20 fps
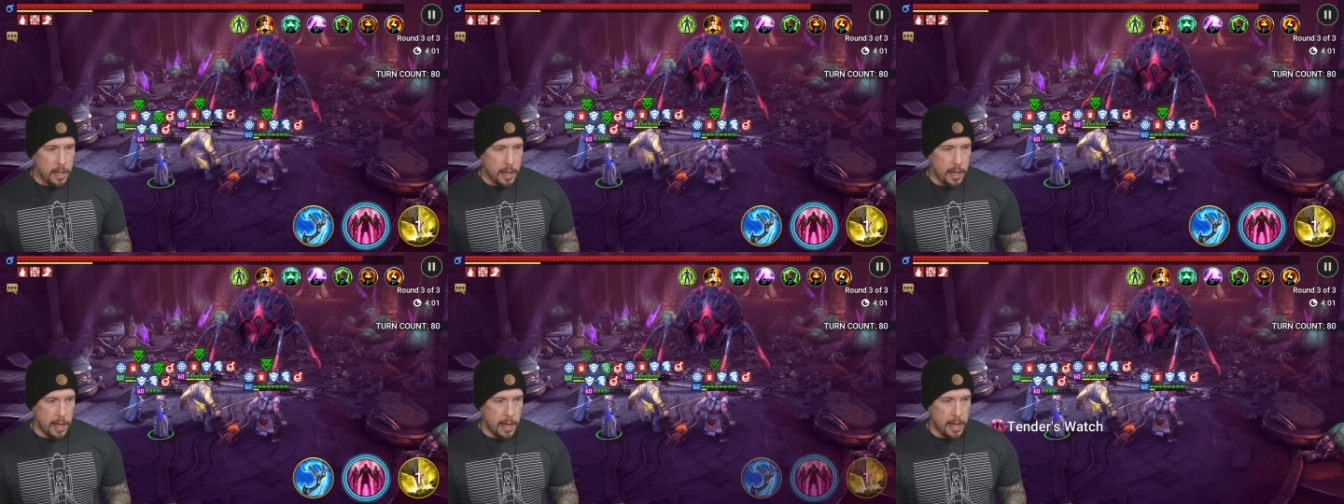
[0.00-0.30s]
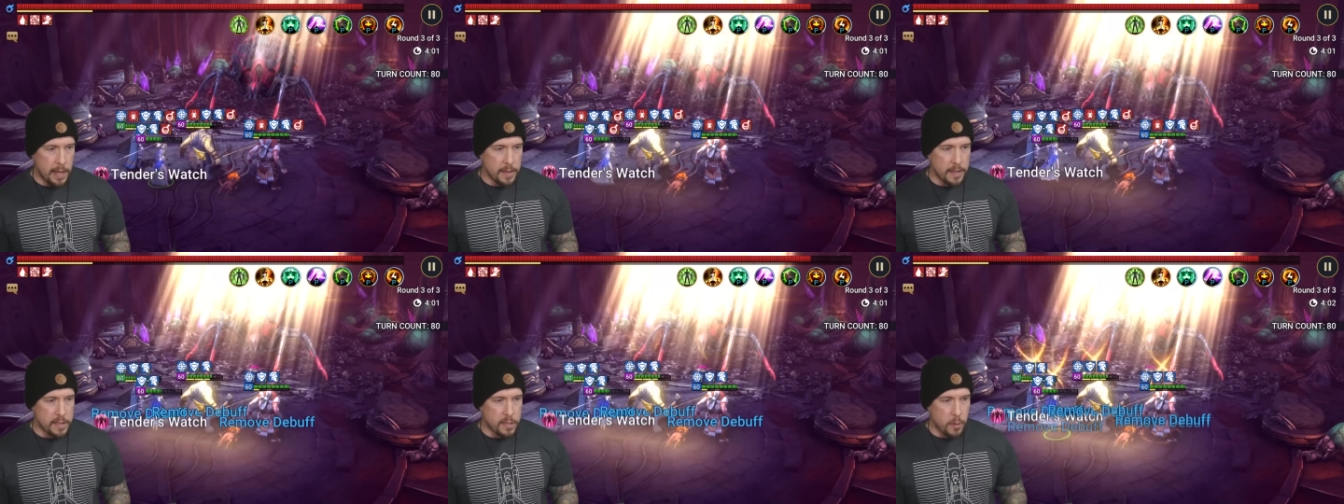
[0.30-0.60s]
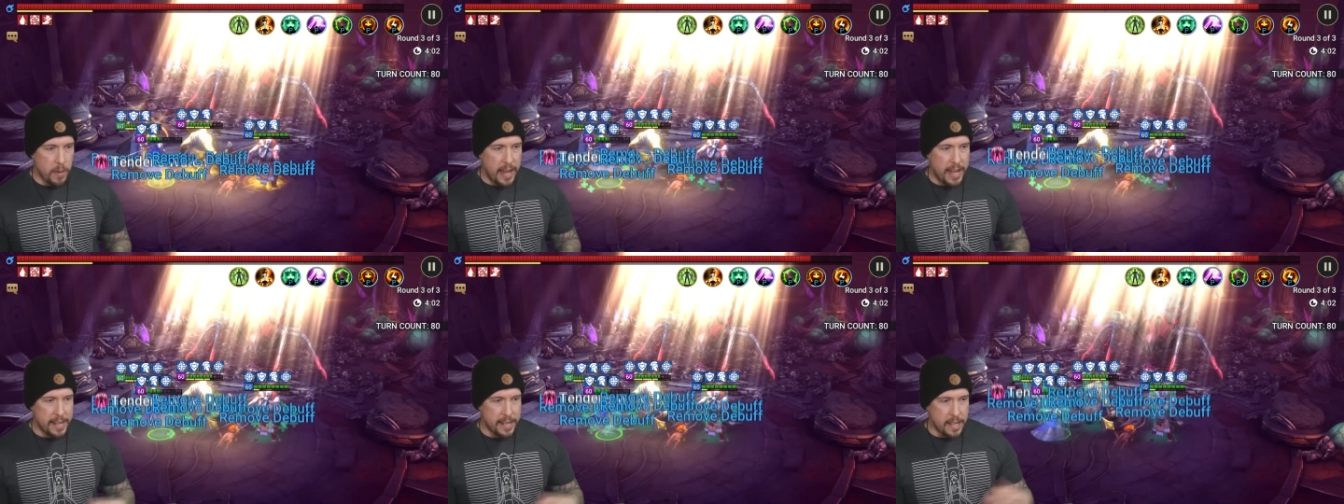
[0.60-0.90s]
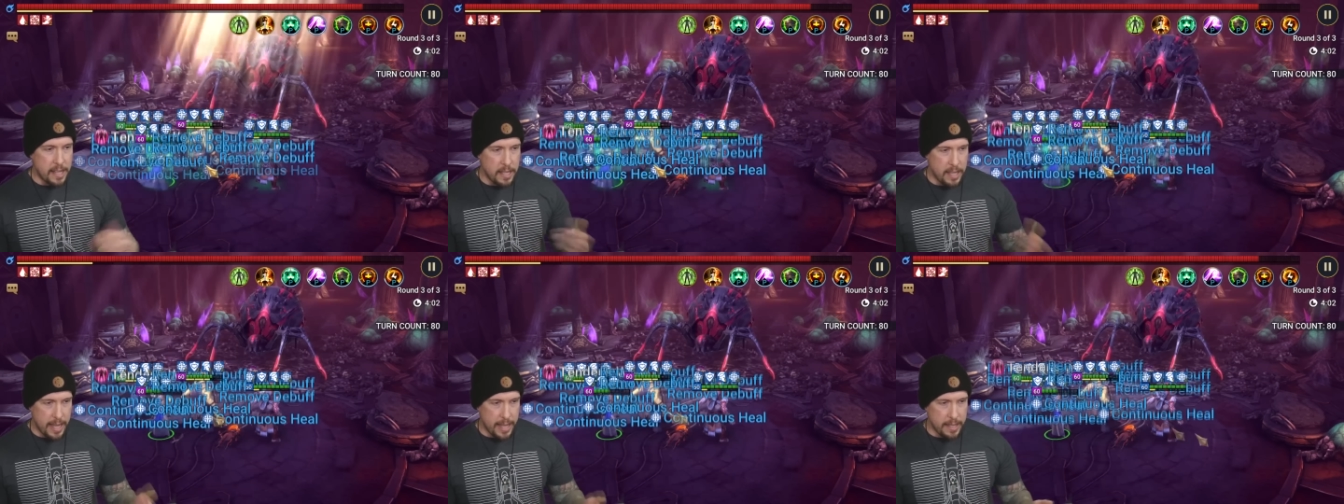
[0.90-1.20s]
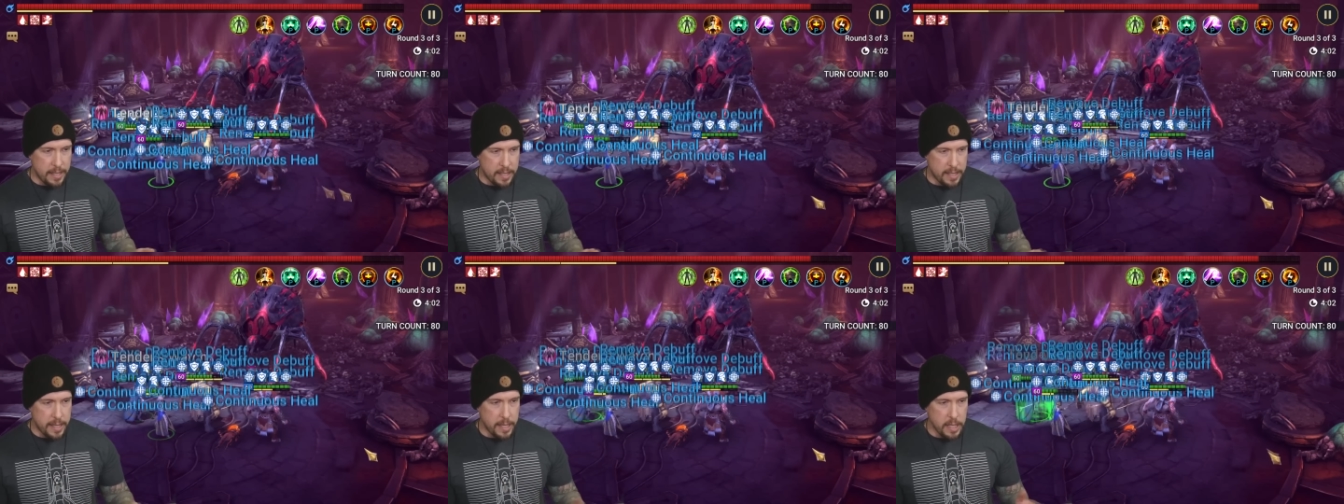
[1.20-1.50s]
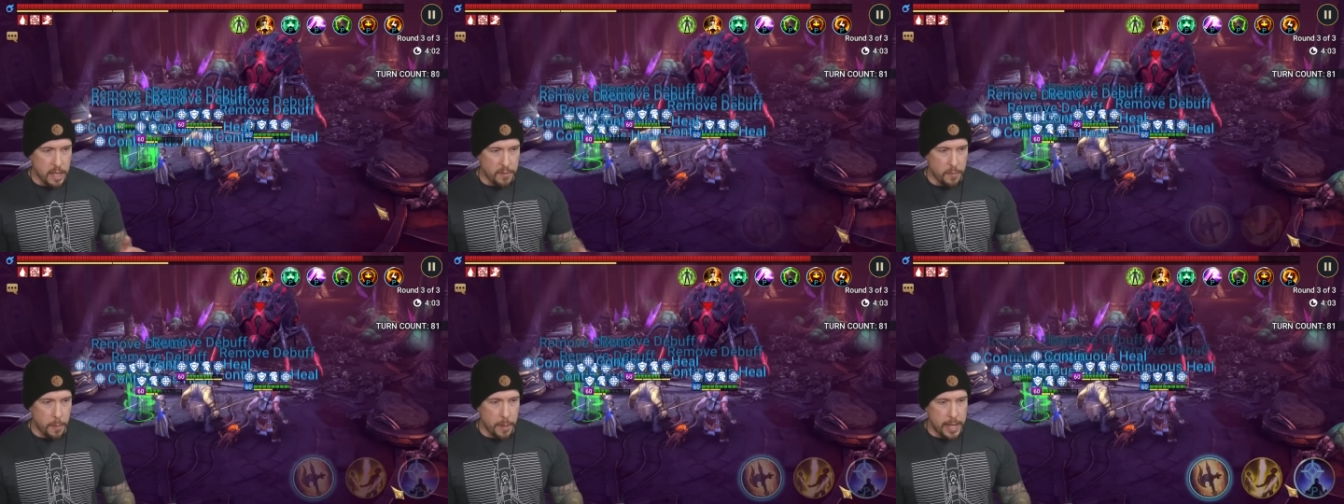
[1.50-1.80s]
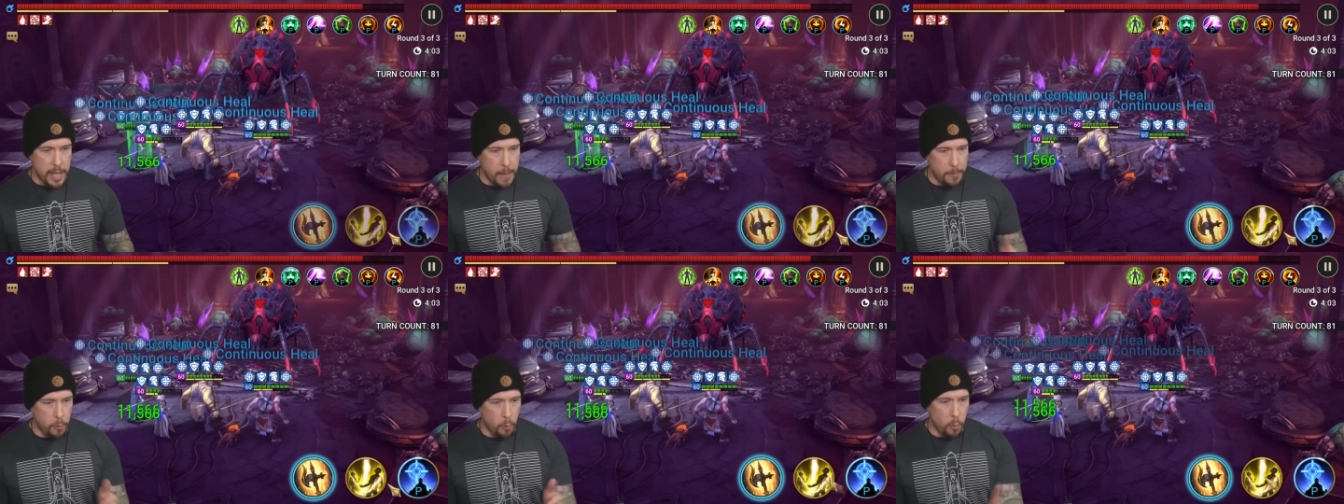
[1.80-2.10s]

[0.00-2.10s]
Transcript: Let's go ahead and cleanse, heal everybody up.